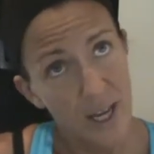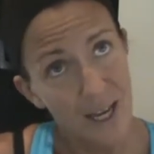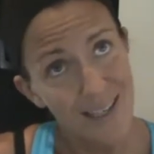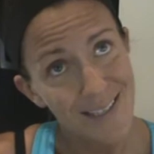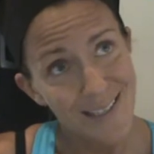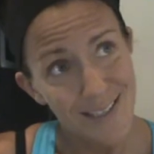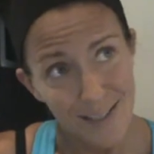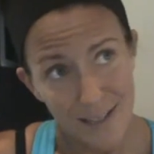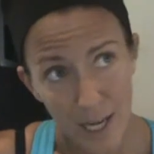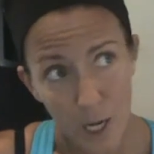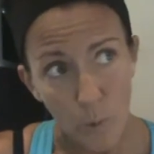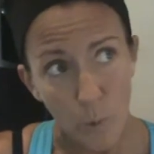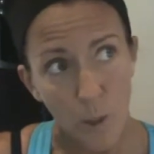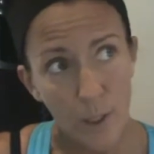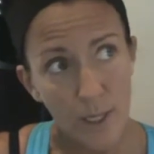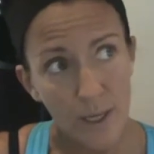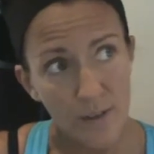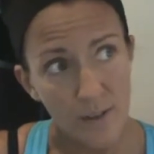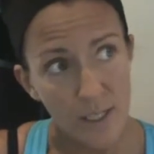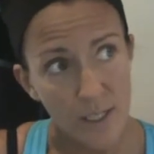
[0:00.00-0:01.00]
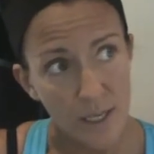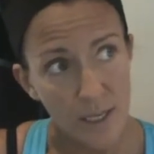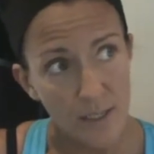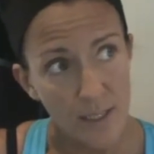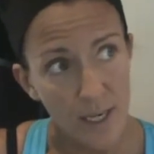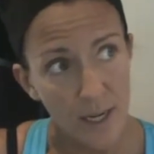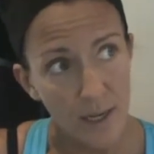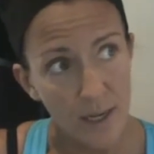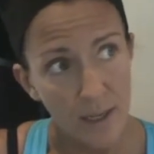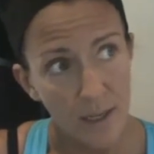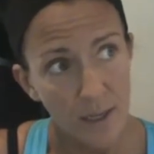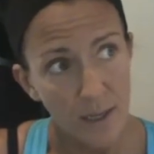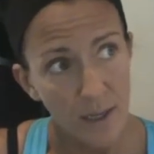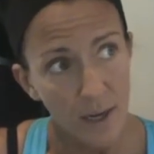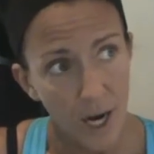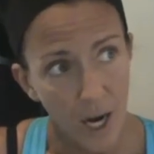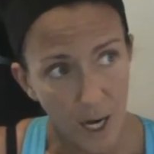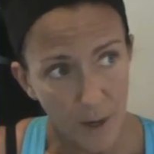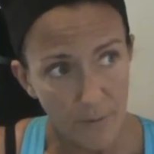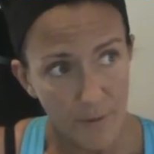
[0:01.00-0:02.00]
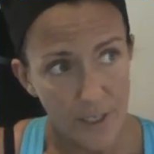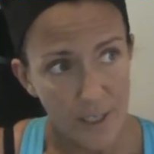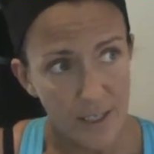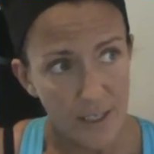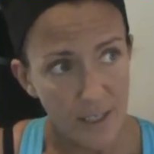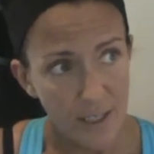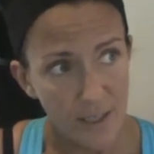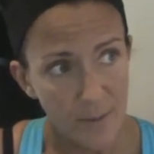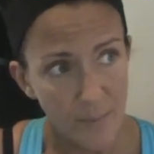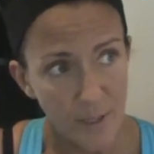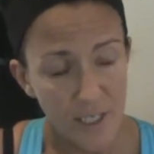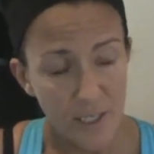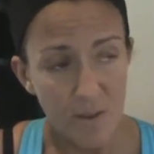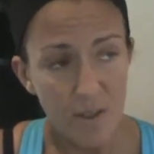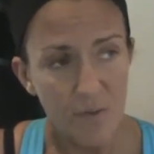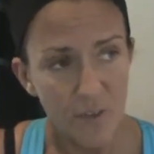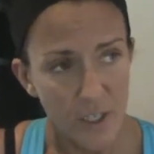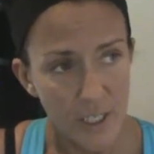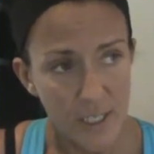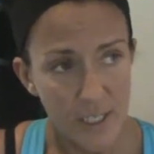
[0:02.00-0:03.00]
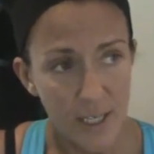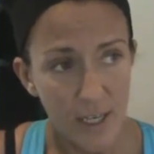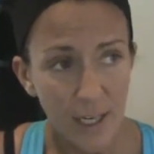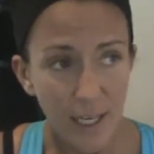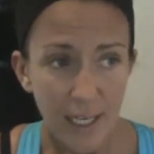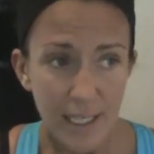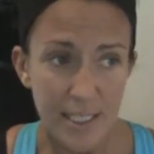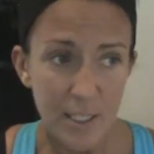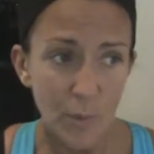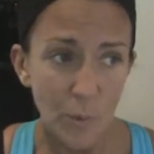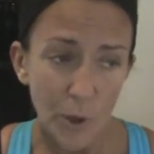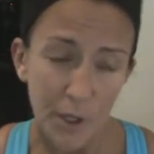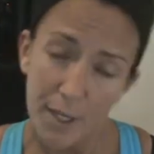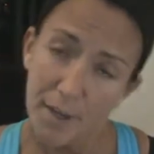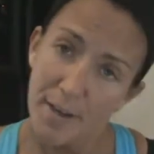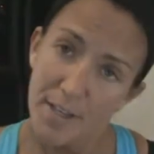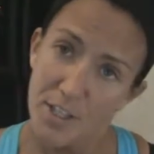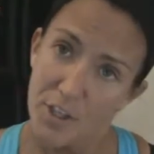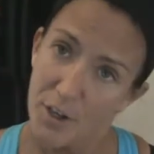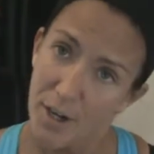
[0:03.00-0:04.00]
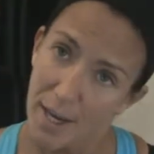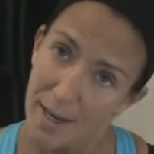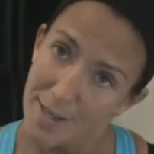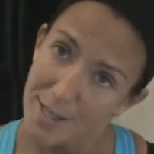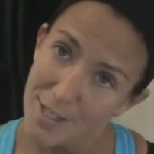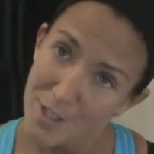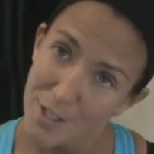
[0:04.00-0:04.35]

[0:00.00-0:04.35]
I did not work out Sunday, obviously, because I was very sick, and I didn't work out yesterday.